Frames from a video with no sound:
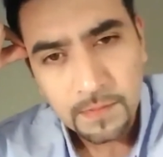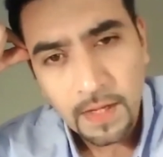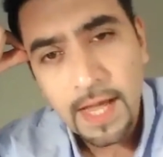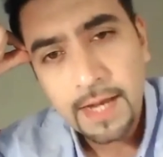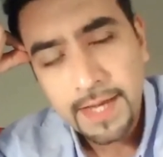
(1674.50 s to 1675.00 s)

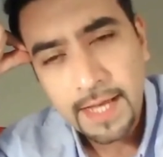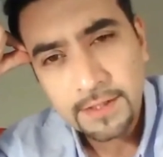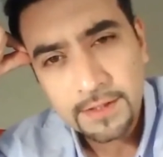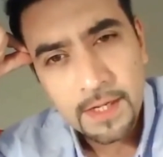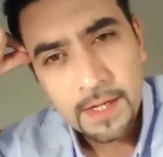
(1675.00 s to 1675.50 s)
And
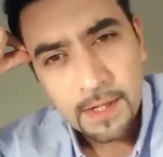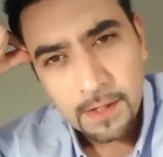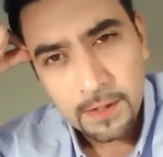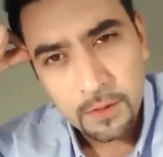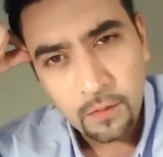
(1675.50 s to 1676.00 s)
yes,
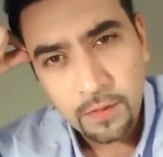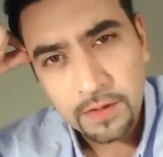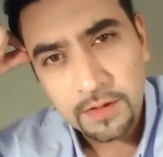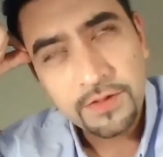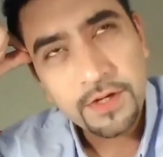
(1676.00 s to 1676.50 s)
you're
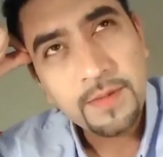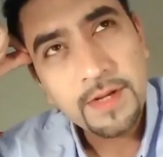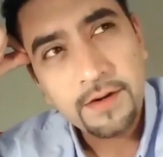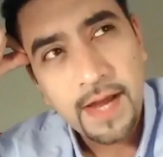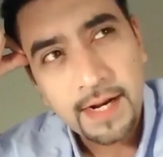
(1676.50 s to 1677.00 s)
extremely
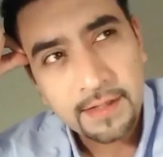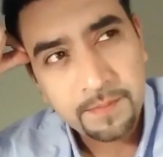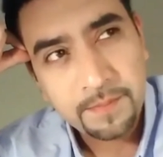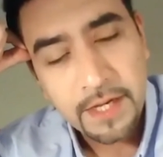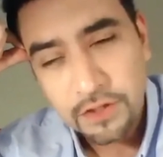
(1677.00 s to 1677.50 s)
correct.
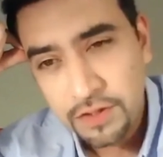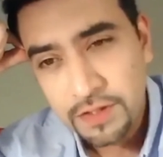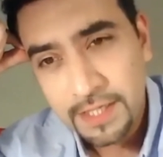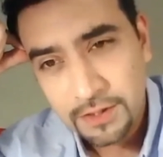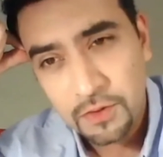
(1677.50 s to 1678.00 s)

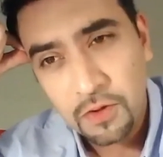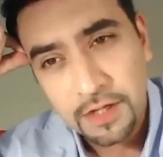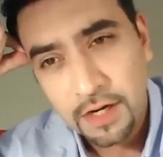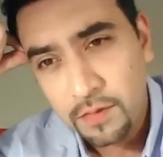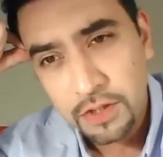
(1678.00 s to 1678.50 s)
Patience is
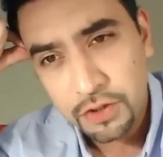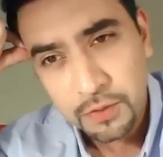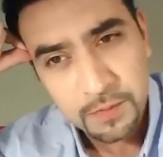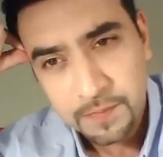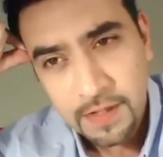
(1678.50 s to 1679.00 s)
not our virtue.